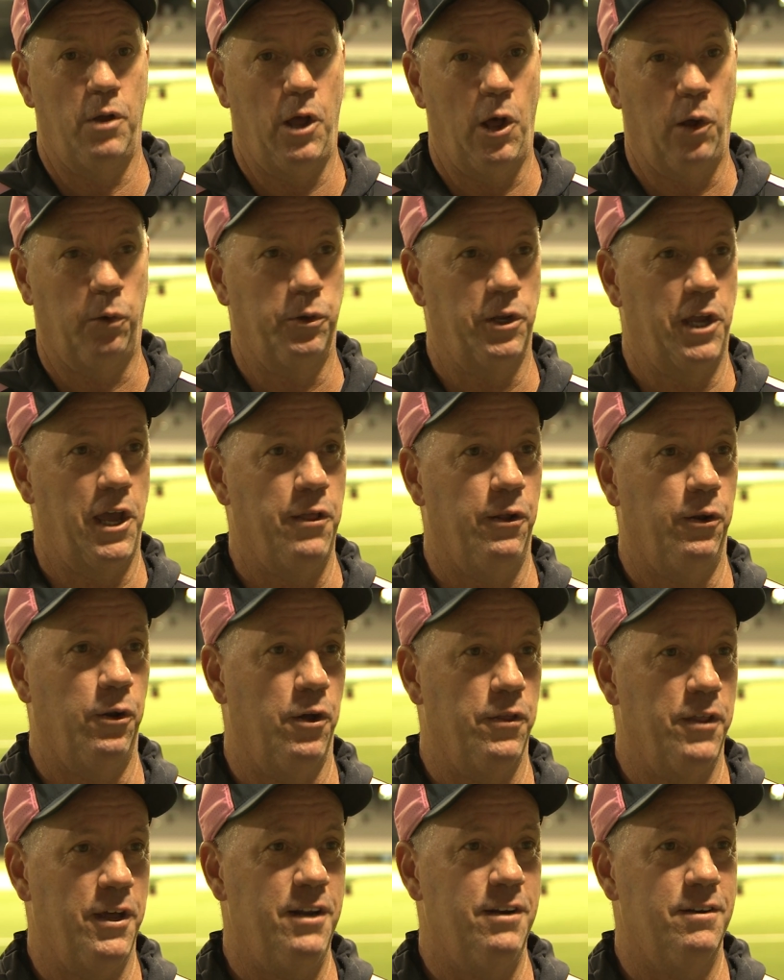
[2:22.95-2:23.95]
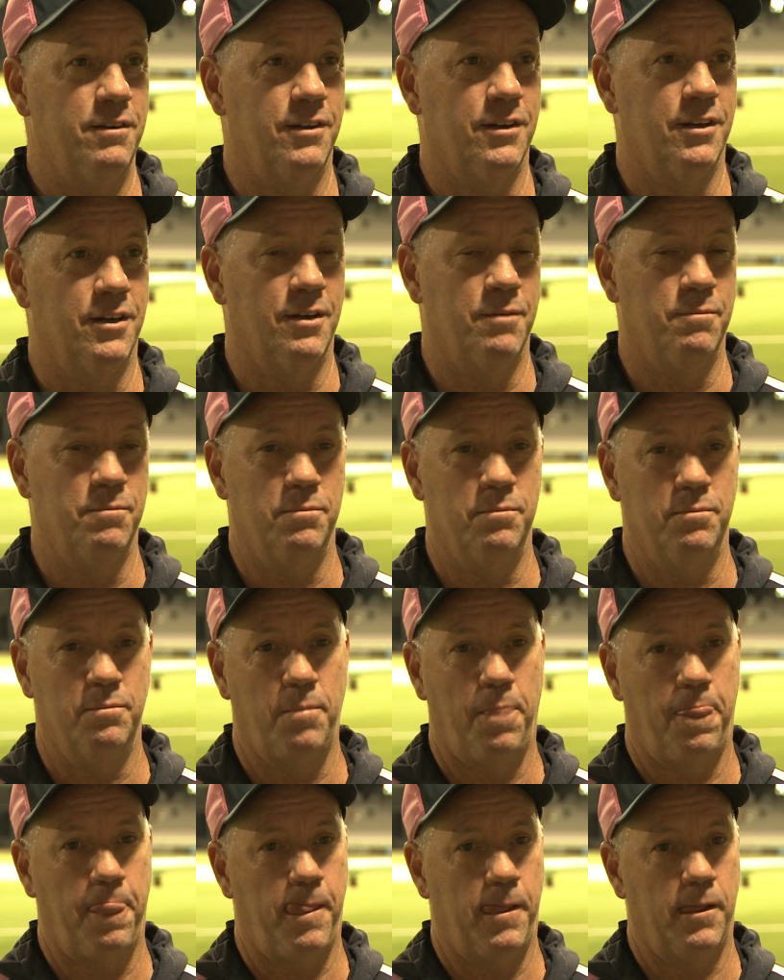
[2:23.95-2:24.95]
held together like that.
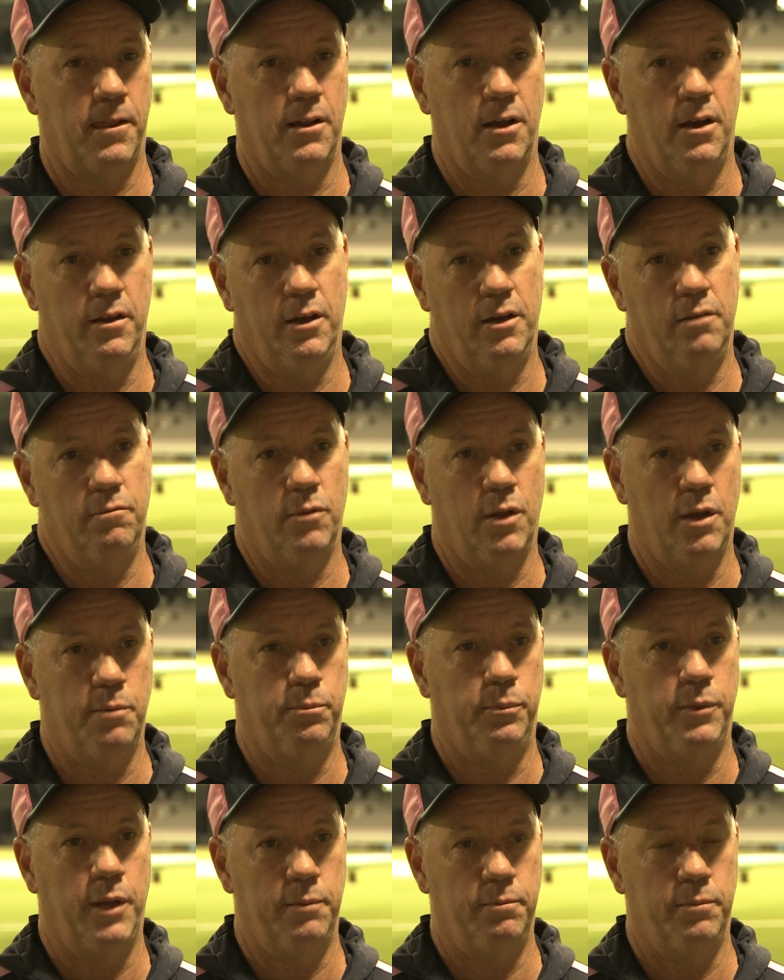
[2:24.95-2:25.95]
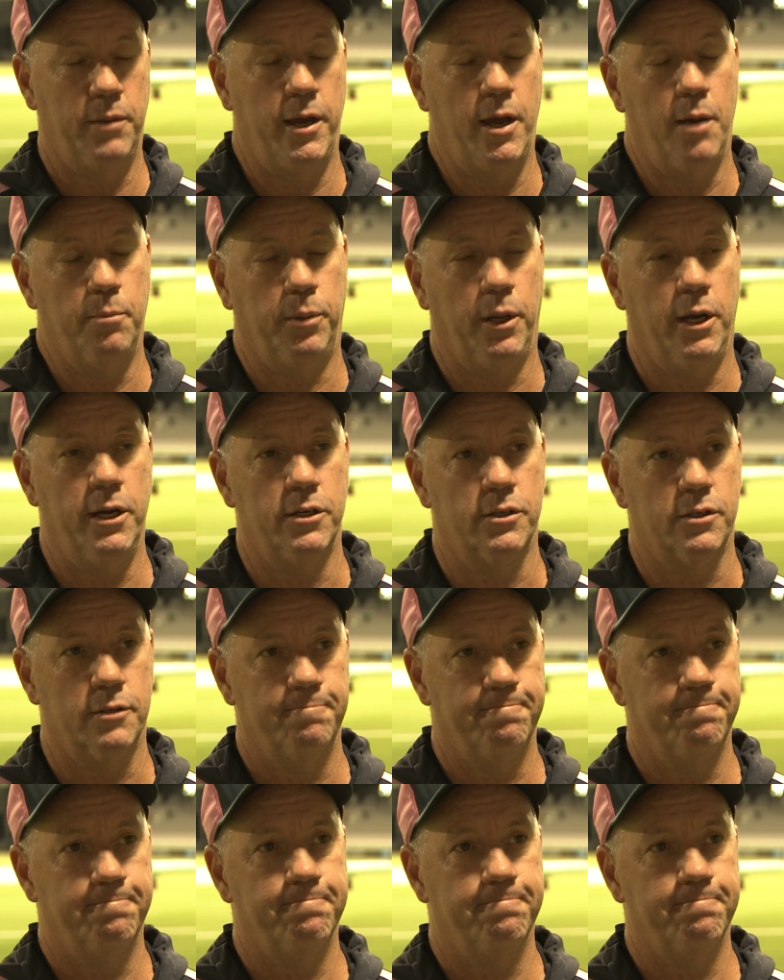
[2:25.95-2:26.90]
You know, they outplayed us.